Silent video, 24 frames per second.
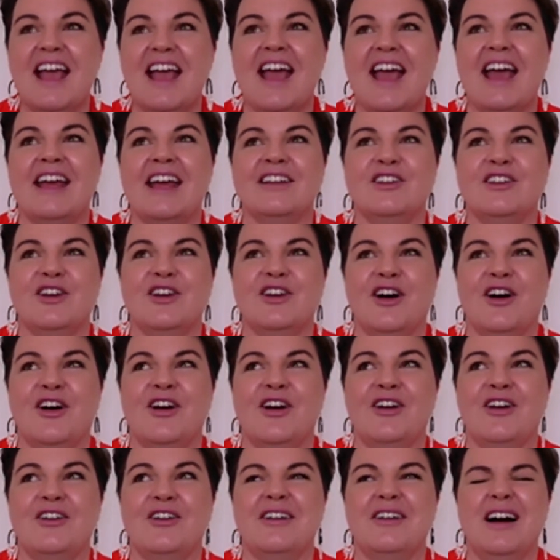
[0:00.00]
and
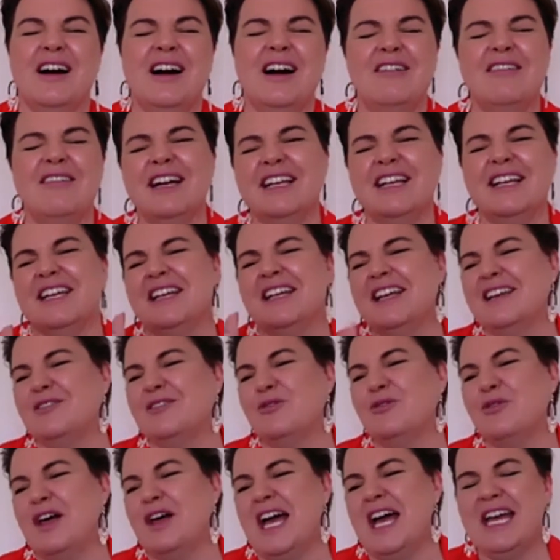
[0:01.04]
go, oh, I can handle
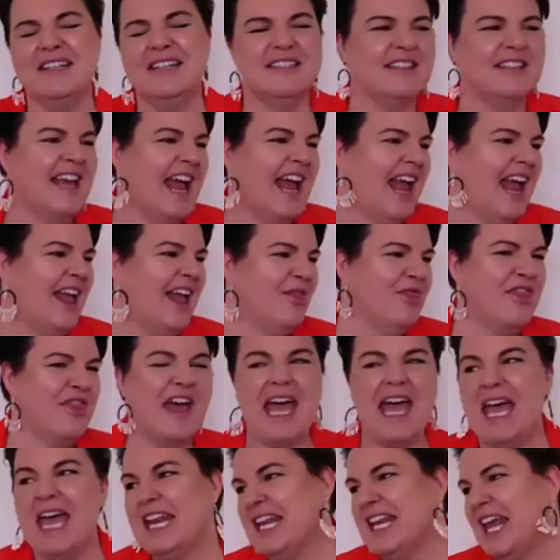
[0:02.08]
that and
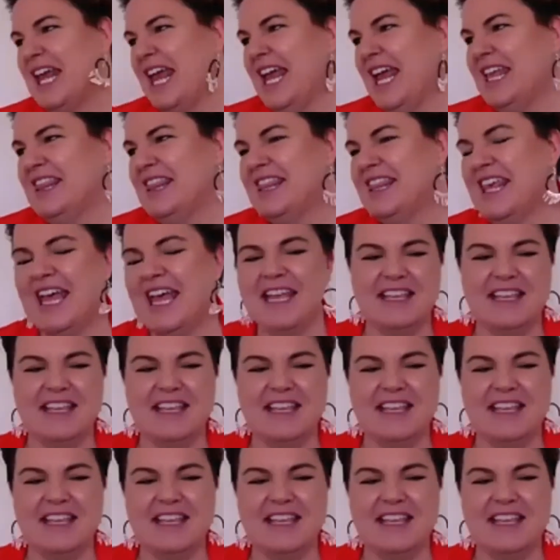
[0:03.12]
that and that.